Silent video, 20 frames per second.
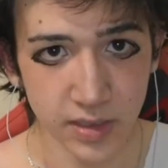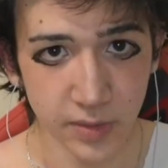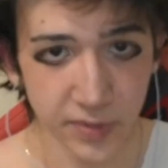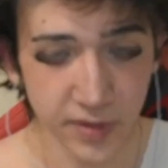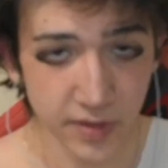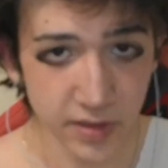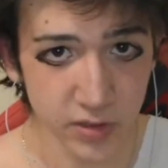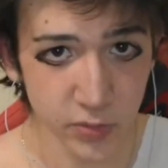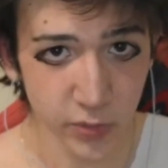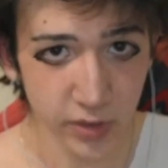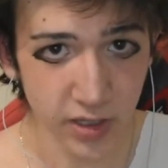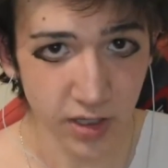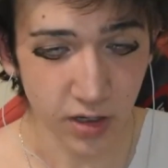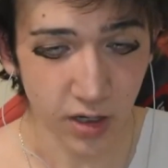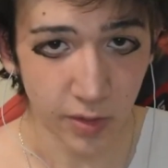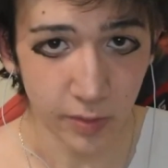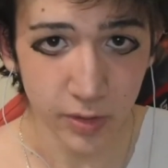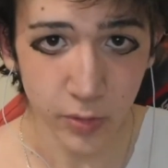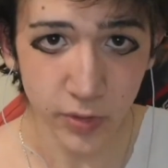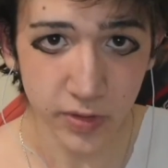that's really
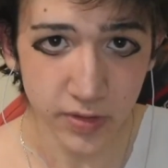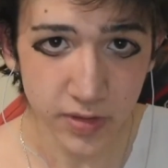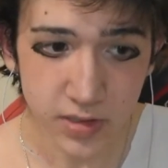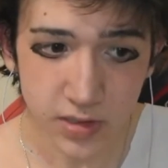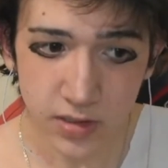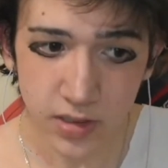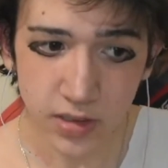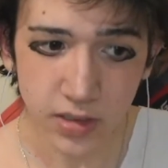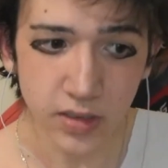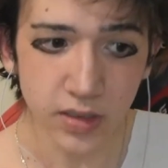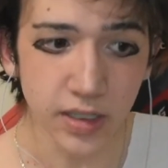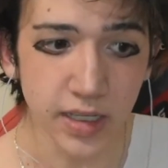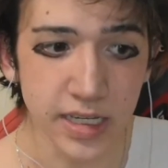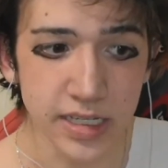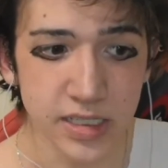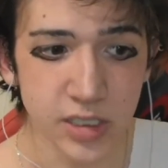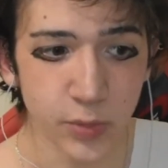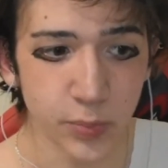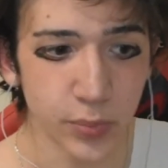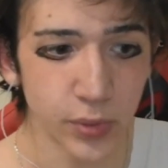common with this look
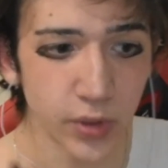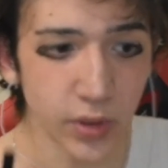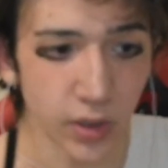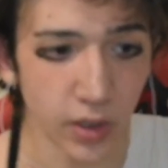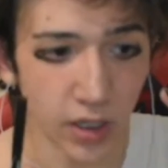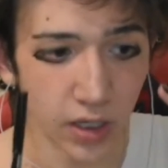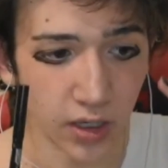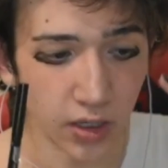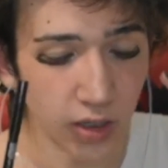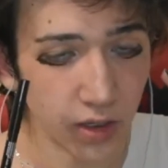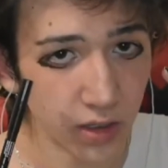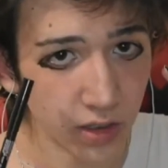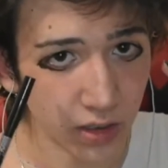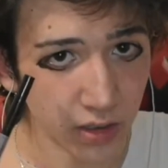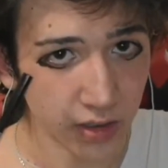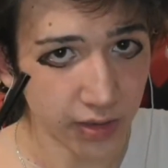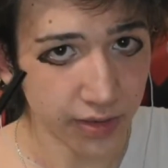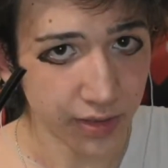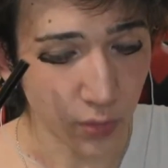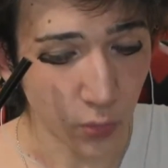is to put
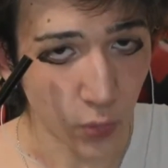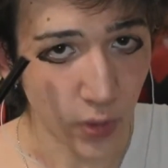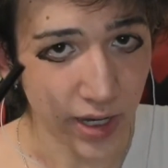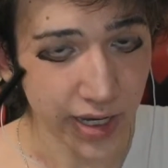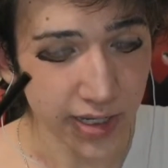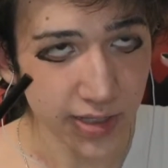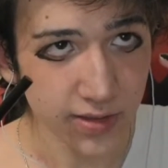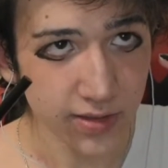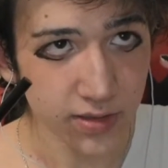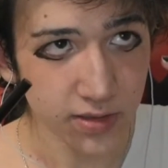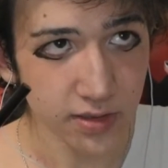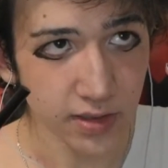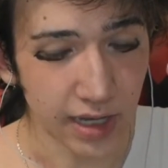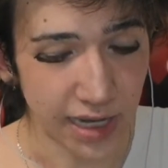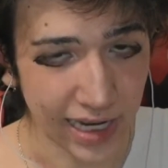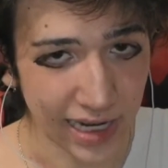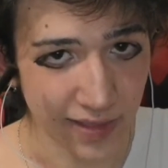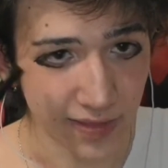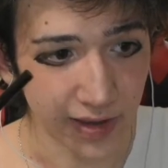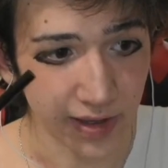the white
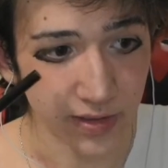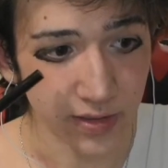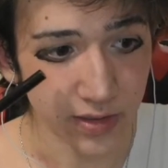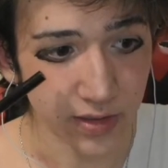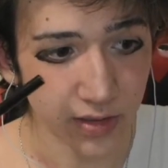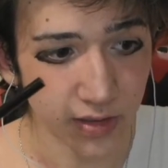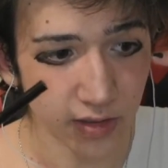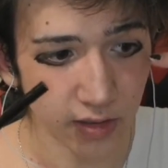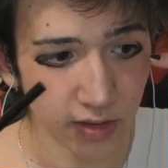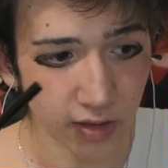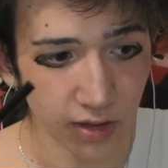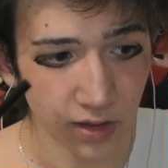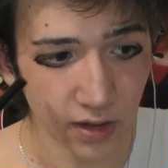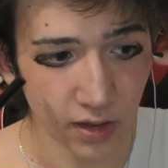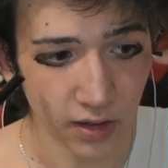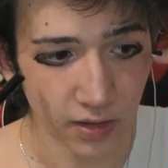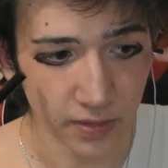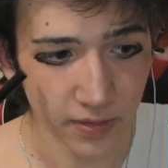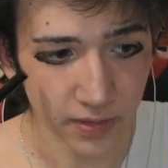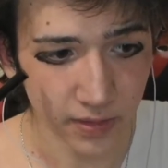eyeliner
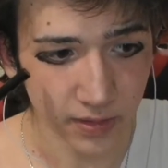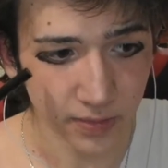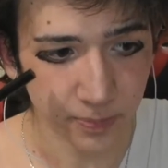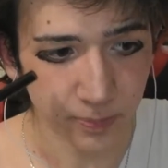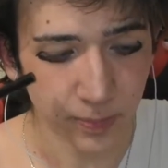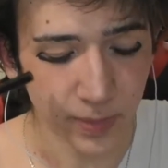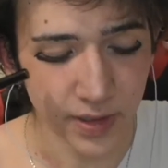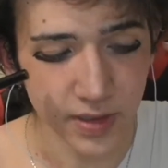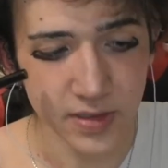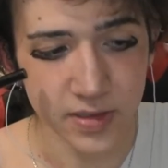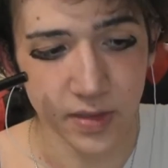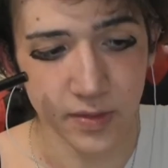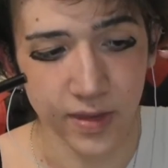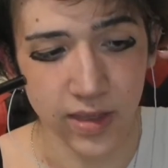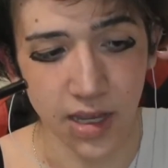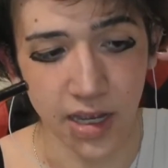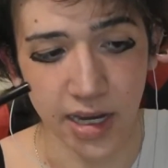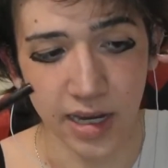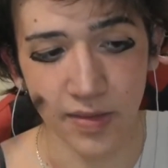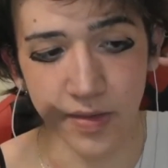on the parts of
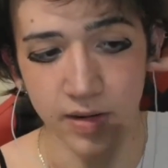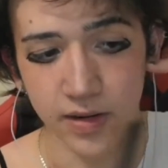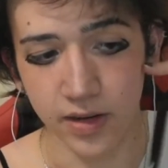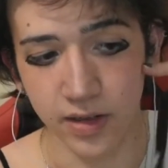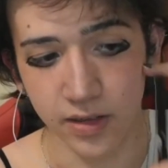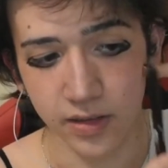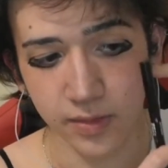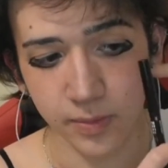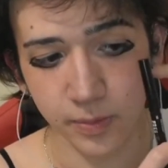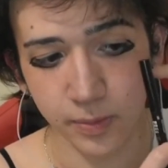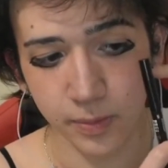the eye that are